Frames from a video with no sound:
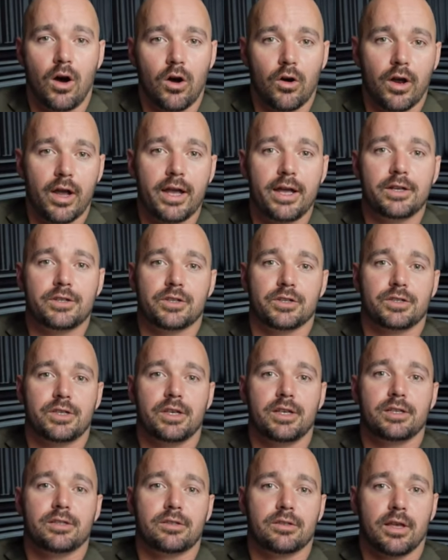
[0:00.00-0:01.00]
RH
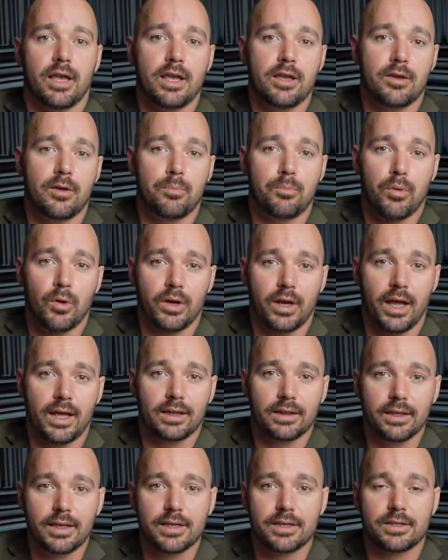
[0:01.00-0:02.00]
he's, he put
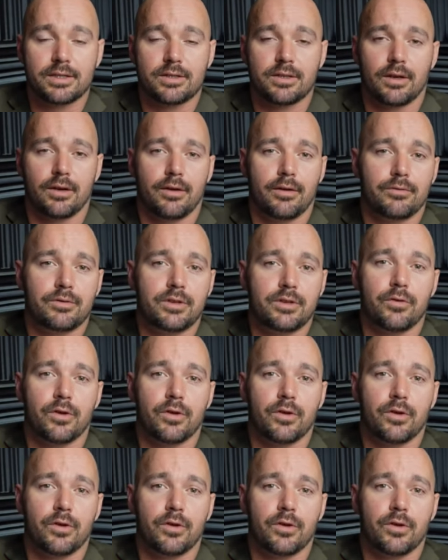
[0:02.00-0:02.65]
a list of